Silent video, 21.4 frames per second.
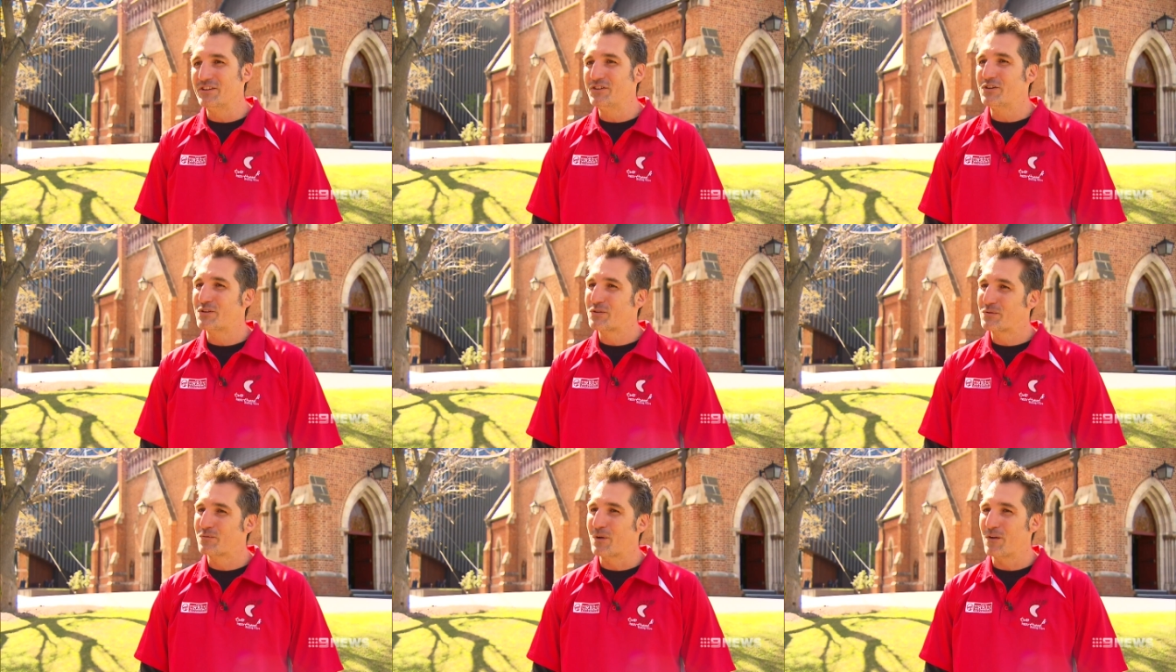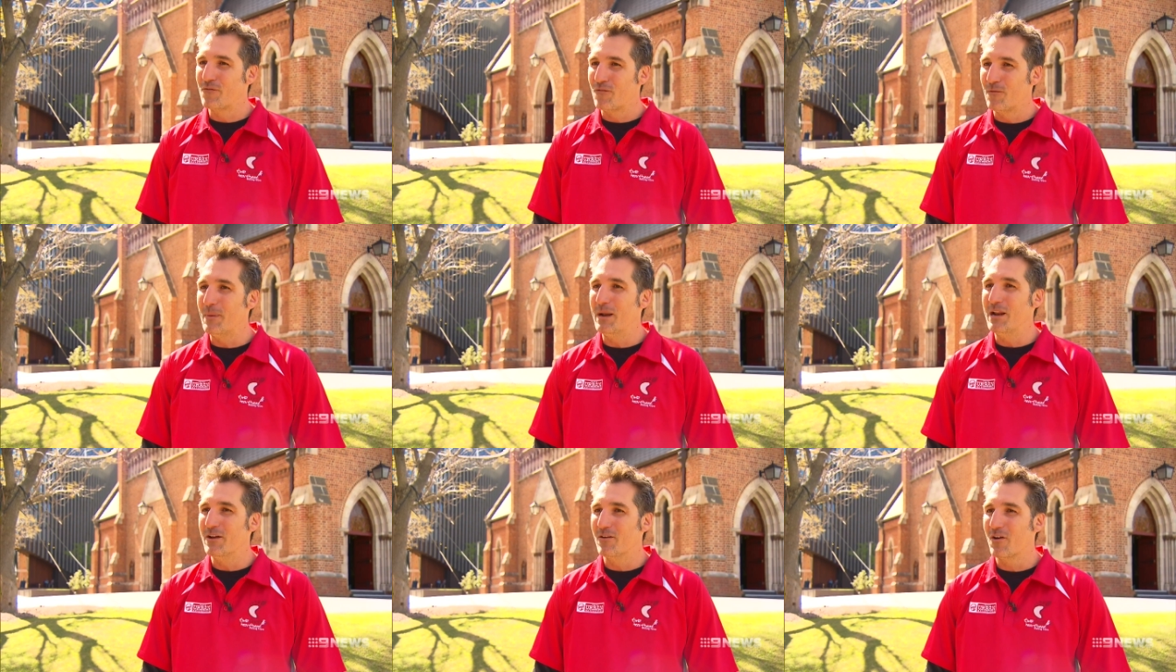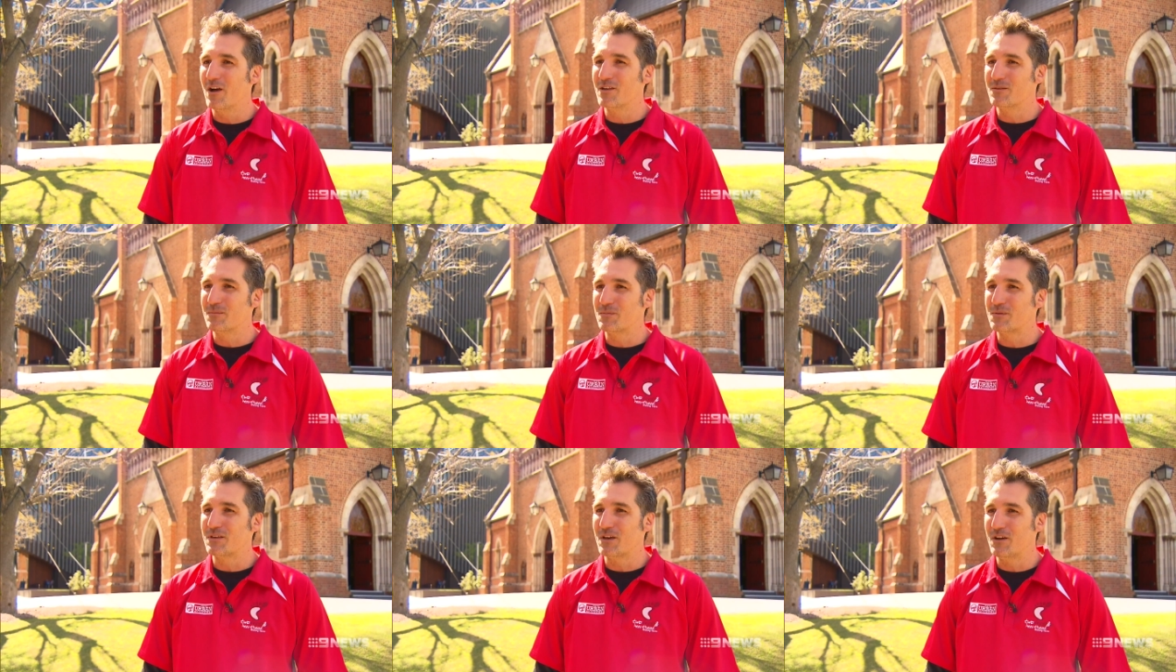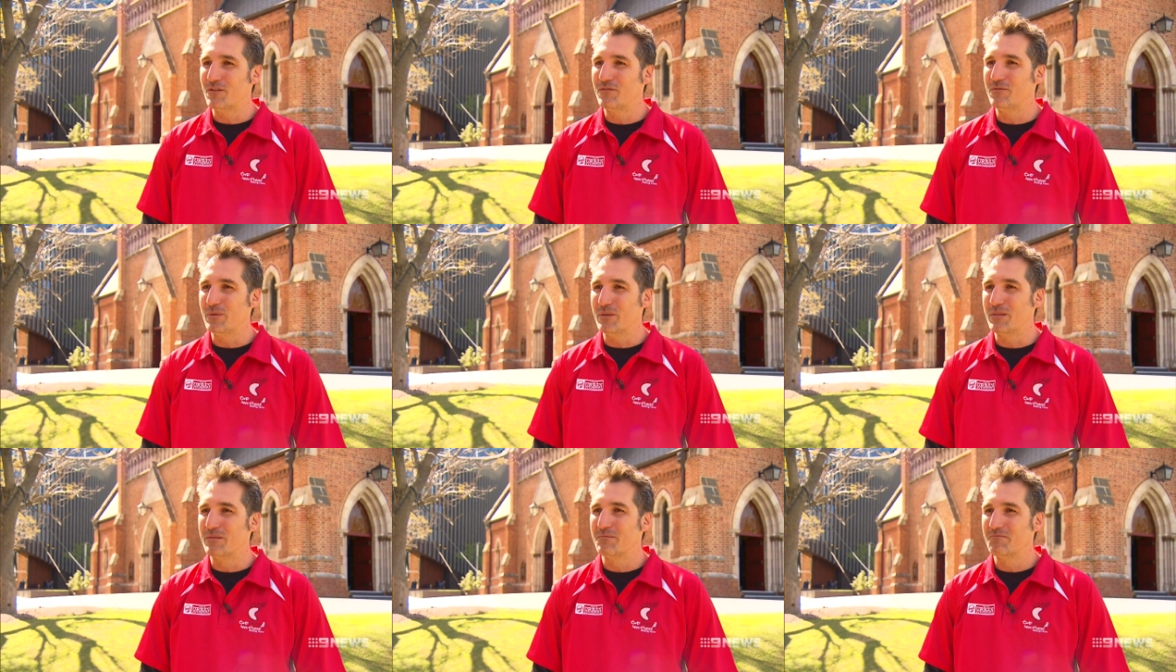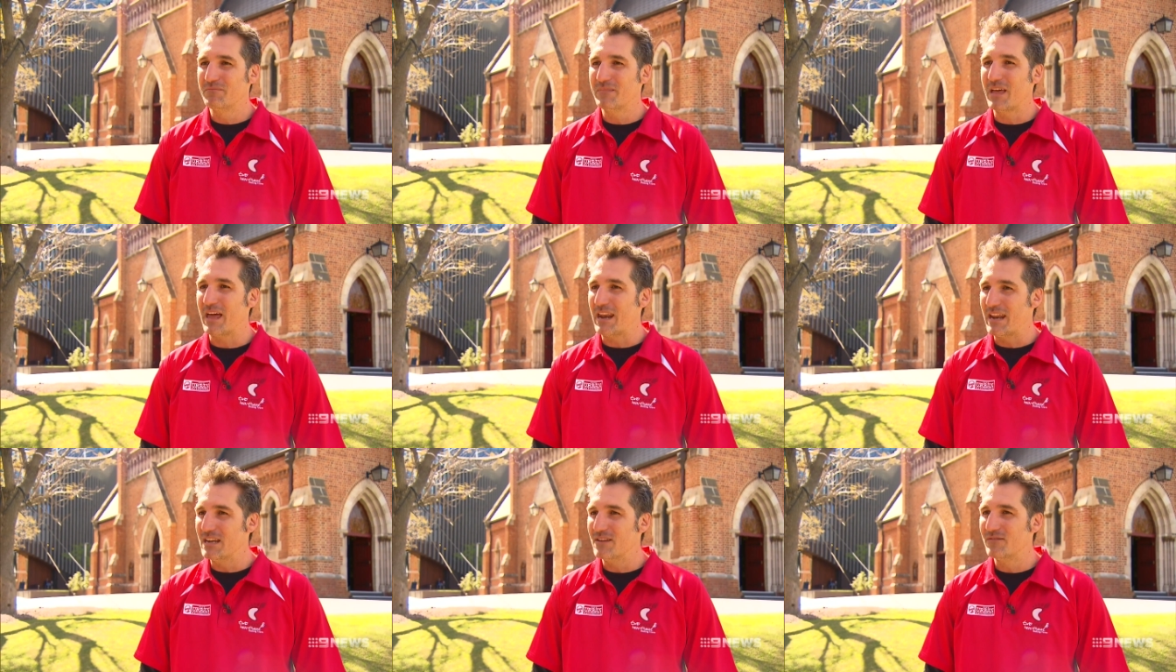just refamiliarise himself with
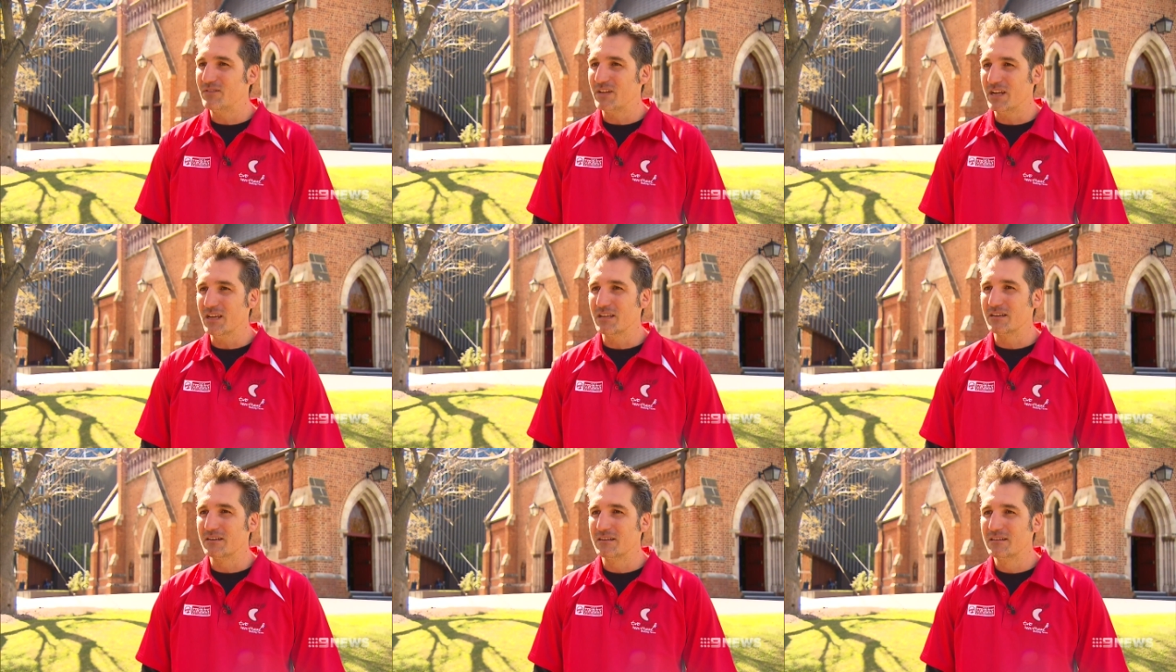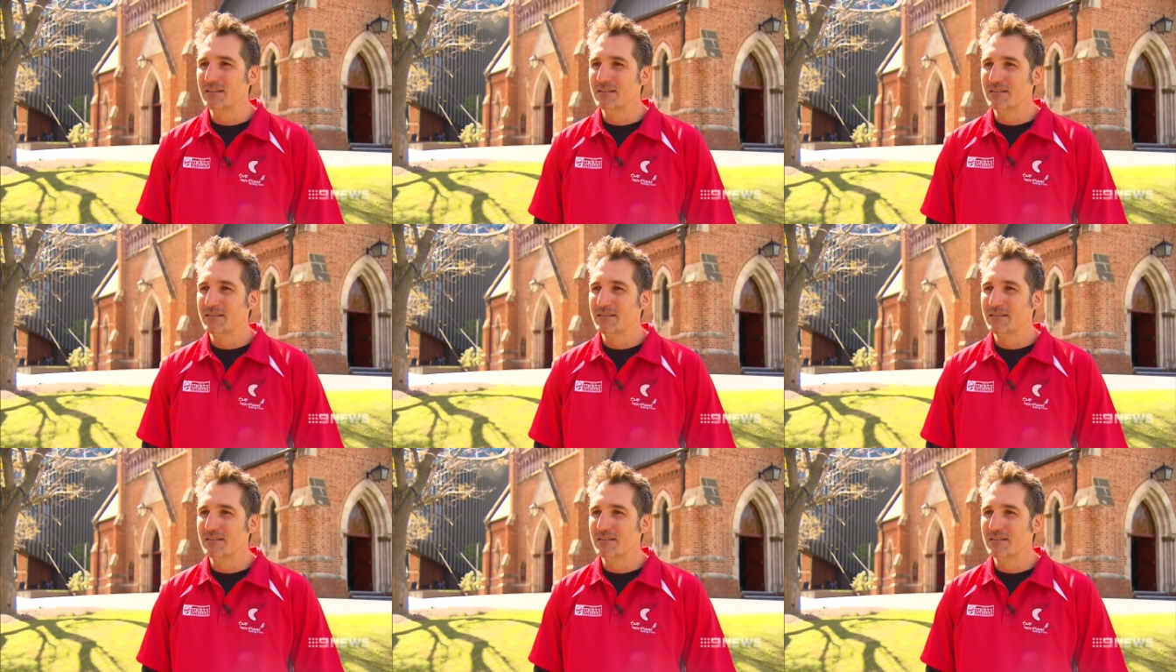that end of town.